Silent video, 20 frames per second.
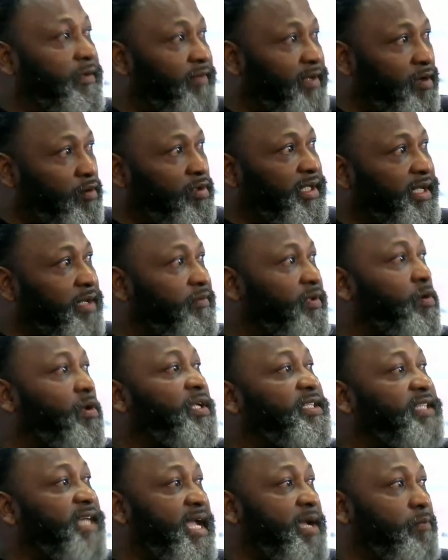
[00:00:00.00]
It on
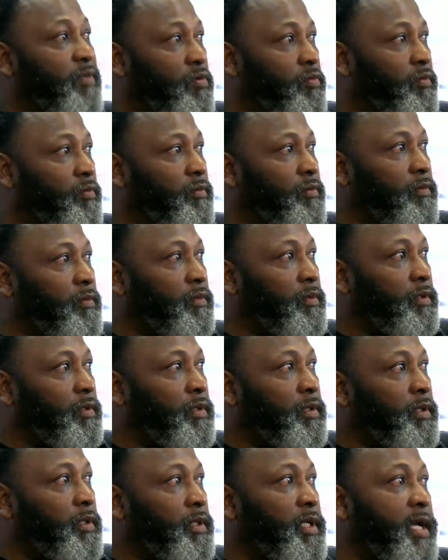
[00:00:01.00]
the Table. And
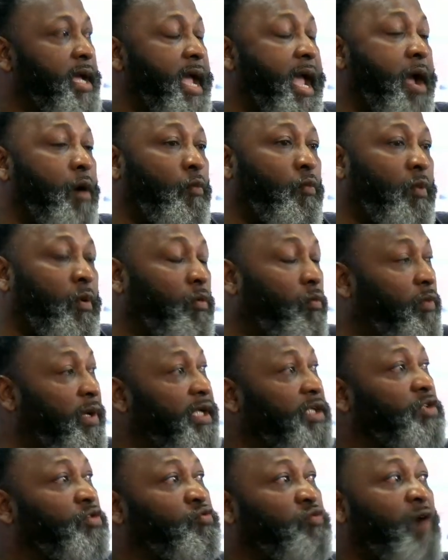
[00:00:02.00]
when
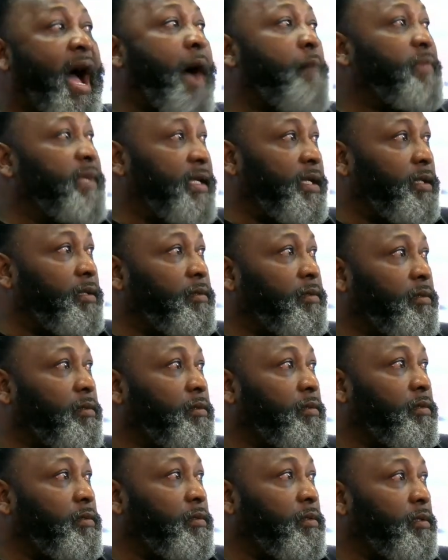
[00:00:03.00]
we dropped it,
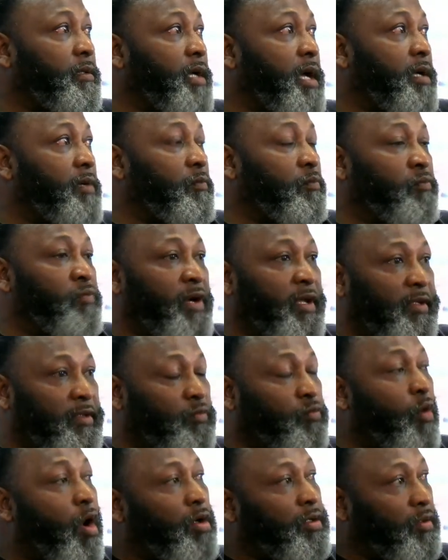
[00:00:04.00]

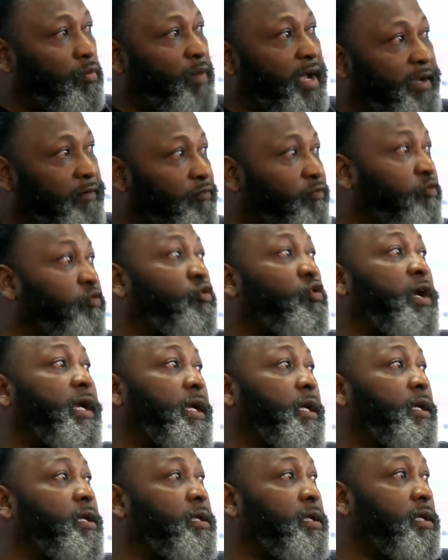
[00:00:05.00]
brothers walked away
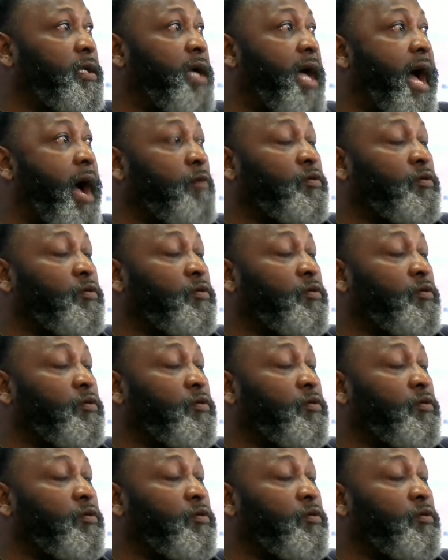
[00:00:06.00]
free. I'm